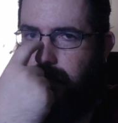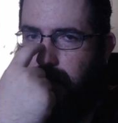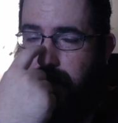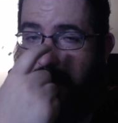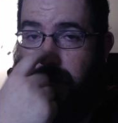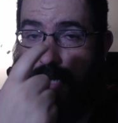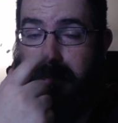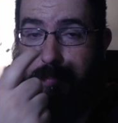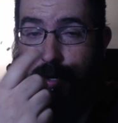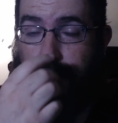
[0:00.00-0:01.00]
right here and
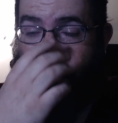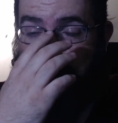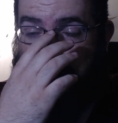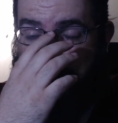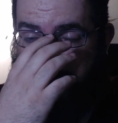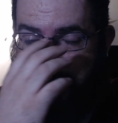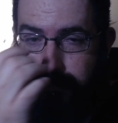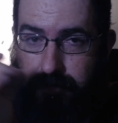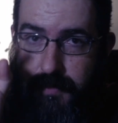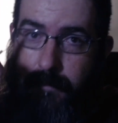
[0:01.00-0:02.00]
actually burnt her. It was
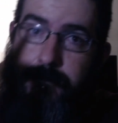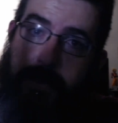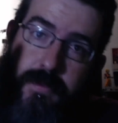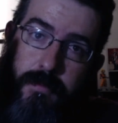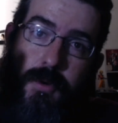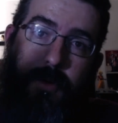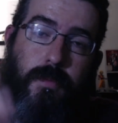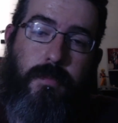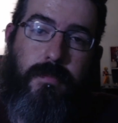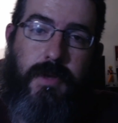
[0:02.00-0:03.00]
just
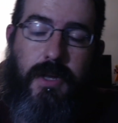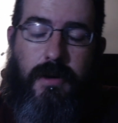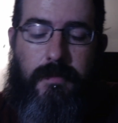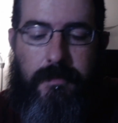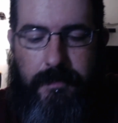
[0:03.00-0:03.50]
boom, hit her.